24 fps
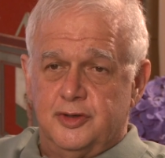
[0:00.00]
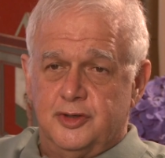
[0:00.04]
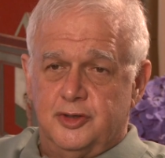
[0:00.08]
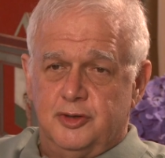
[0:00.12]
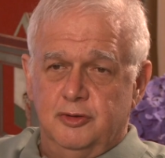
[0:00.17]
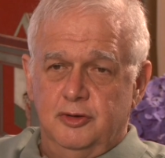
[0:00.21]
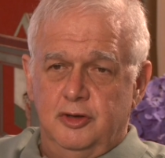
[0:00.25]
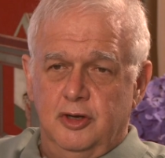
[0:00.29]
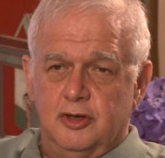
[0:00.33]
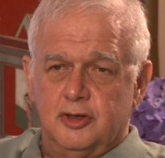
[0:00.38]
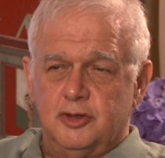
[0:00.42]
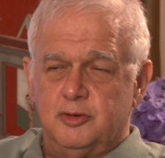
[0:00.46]

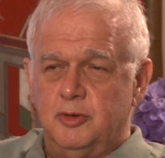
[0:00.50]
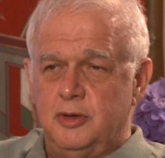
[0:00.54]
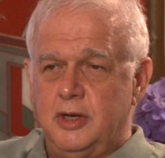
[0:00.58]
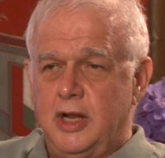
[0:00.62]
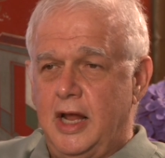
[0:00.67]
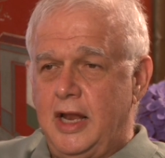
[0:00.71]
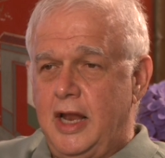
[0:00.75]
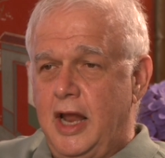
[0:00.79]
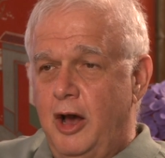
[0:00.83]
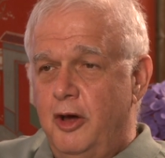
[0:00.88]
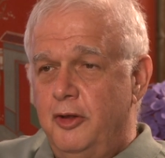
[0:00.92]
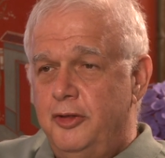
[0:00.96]
studios were
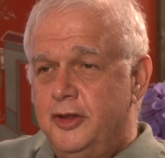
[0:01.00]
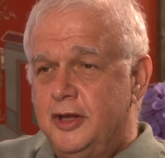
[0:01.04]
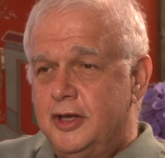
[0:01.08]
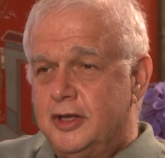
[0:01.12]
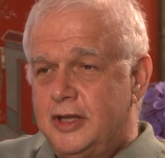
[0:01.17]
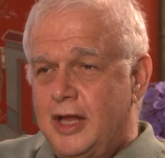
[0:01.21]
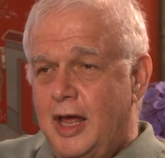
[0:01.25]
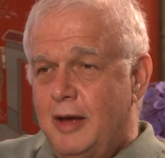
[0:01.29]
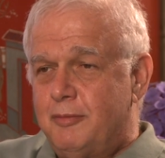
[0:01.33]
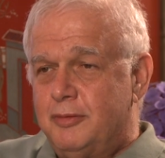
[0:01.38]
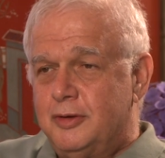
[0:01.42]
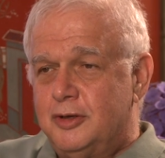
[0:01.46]
not healthy
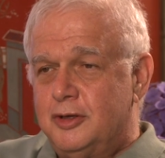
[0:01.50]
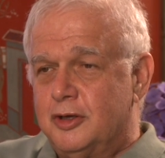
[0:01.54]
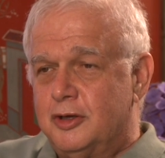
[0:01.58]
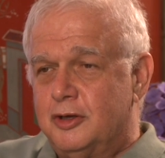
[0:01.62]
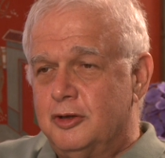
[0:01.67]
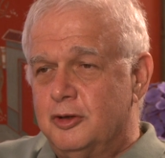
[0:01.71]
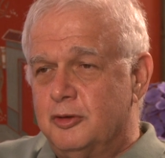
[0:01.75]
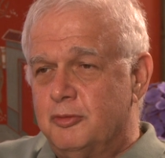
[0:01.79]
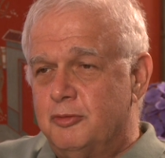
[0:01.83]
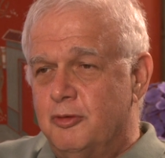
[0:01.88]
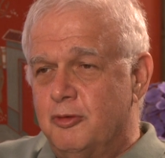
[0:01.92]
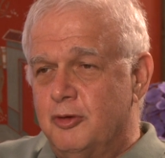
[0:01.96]
at that
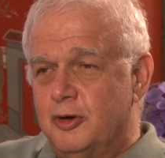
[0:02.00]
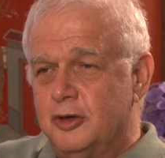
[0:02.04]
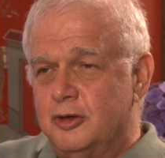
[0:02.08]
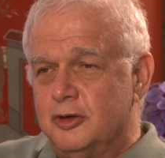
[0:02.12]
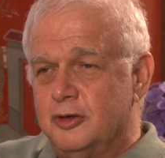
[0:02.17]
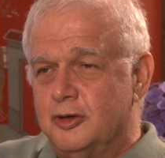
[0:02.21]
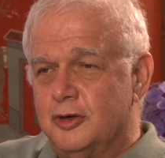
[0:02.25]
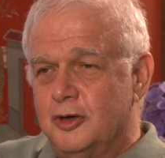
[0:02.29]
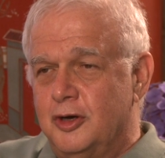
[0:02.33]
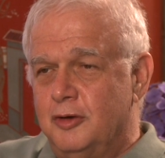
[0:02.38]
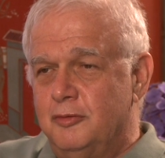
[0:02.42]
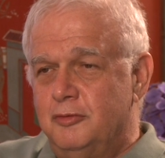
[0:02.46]
particular point
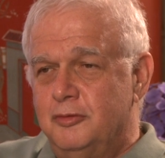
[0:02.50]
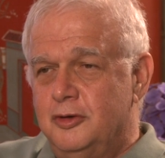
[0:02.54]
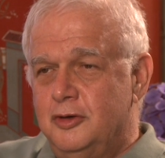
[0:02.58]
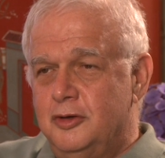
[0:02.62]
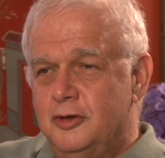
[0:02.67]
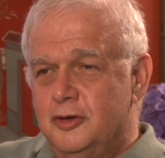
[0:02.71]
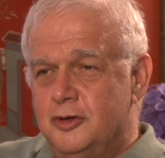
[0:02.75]
in time,